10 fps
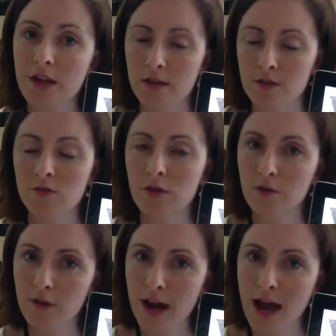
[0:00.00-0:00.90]
that into a
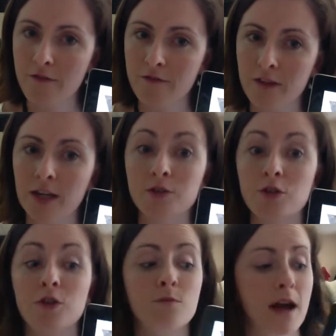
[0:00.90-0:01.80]
graph. And I'll show
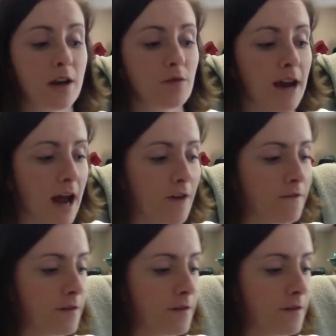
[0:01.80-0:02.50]
you my graph.